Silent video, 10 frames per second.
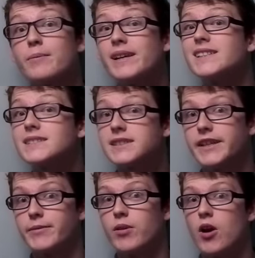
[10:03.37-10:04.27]
biggest
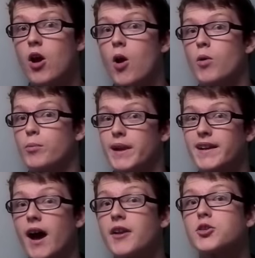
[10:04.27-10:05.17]
tip would be
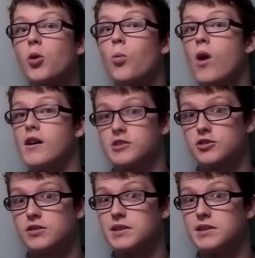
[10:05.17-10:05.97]
not to watch